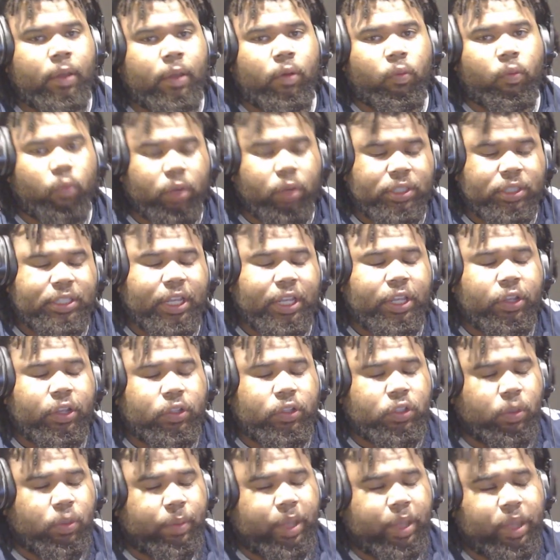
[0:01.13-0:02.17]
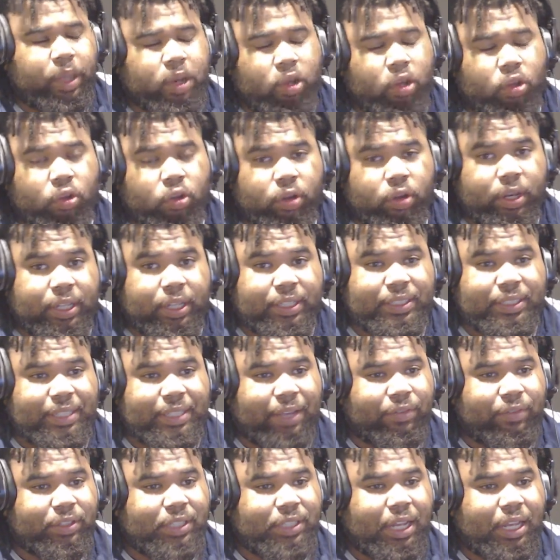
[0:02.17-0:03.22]
What's good, YouTube? Y'all know who it is.
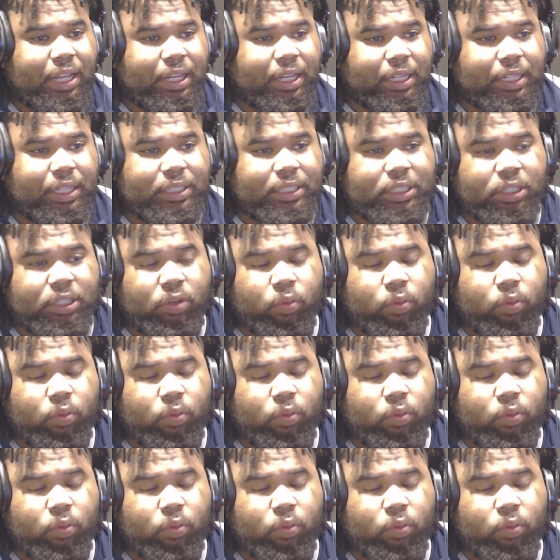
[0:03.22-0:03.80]
Savage Guy Legend,